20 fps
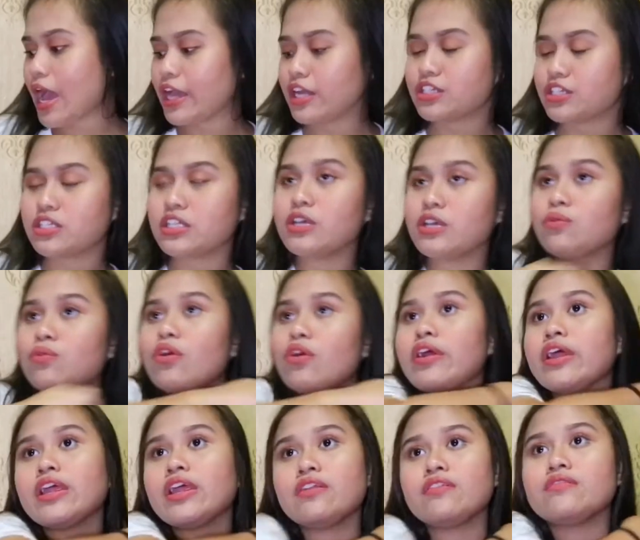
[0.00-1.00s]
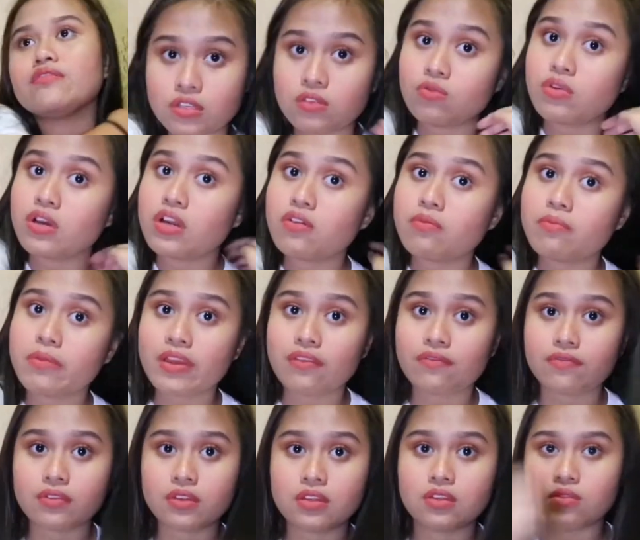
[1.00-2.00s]
I actually wore it in one of my
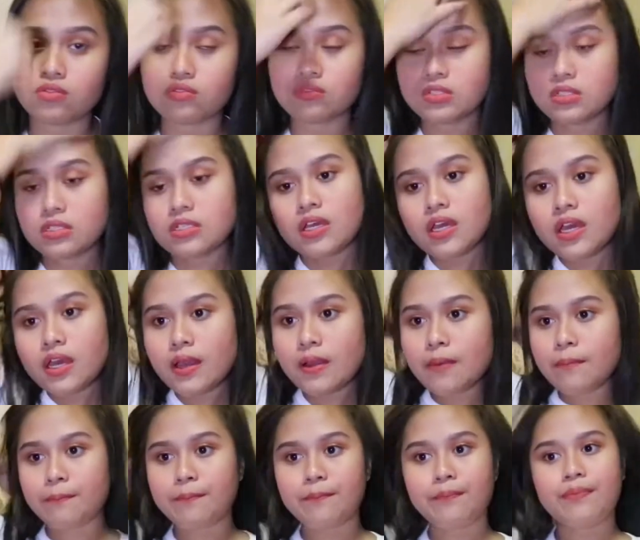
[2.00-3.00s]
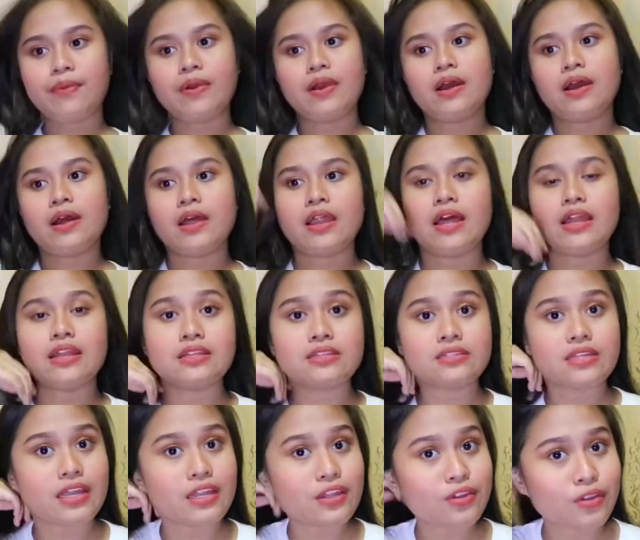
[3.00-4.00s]
videos, but I
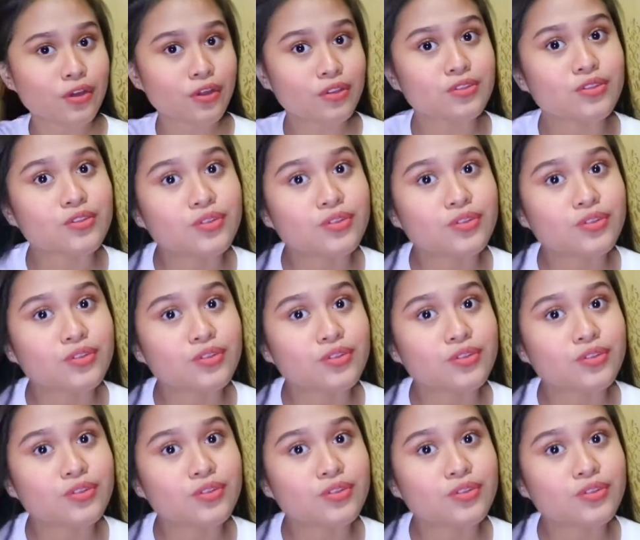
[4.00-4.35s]
decided not